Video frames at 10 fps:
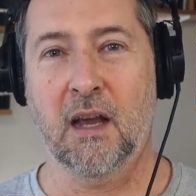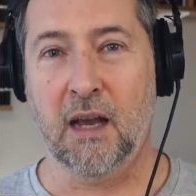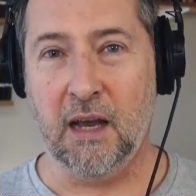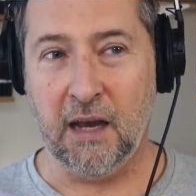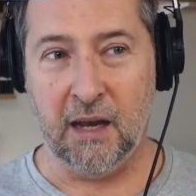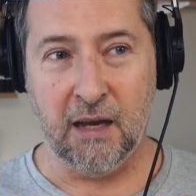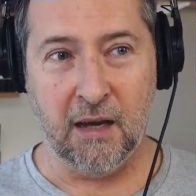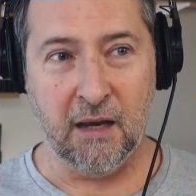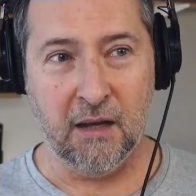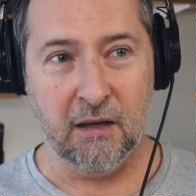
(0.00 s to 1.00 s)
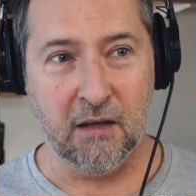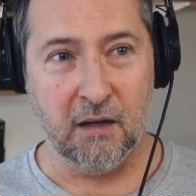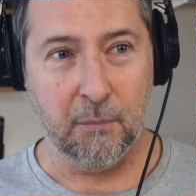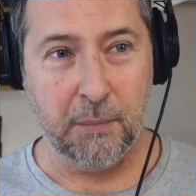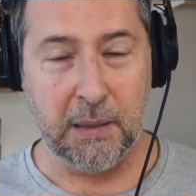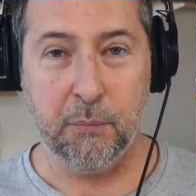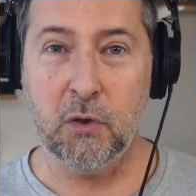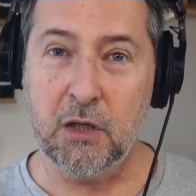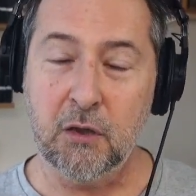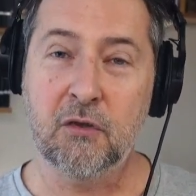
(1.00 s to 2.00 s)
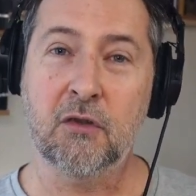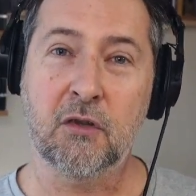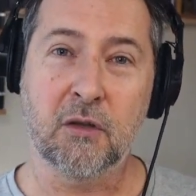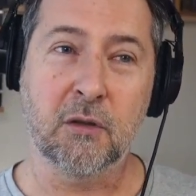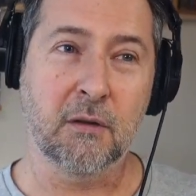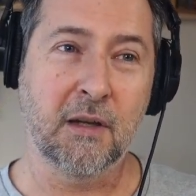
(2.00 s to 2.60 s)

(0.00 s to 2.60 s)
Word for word: and people used to.